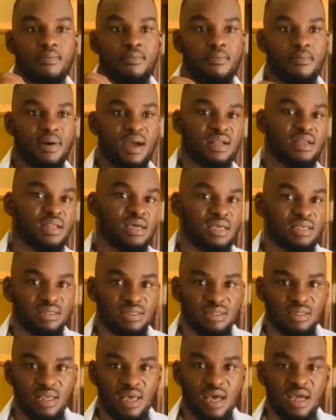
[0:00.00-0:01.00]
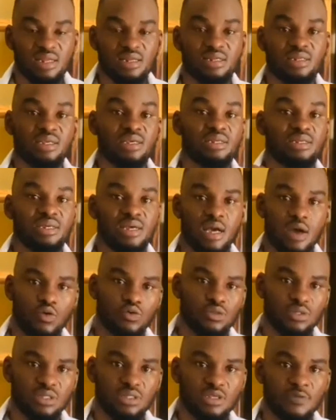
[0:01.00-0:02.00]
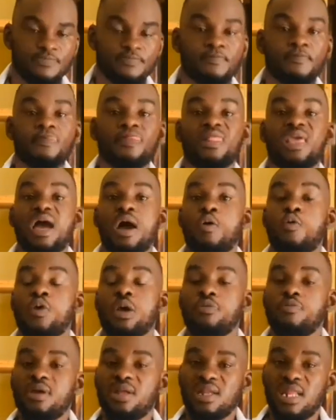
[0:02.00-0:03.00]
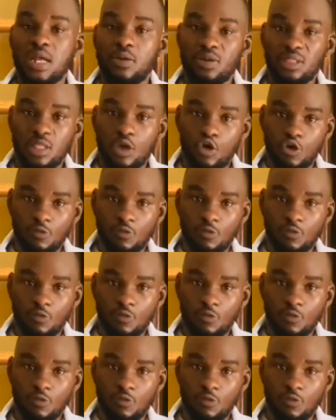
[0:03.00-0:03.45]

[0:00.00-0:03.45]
matters and it counts. When we're done with the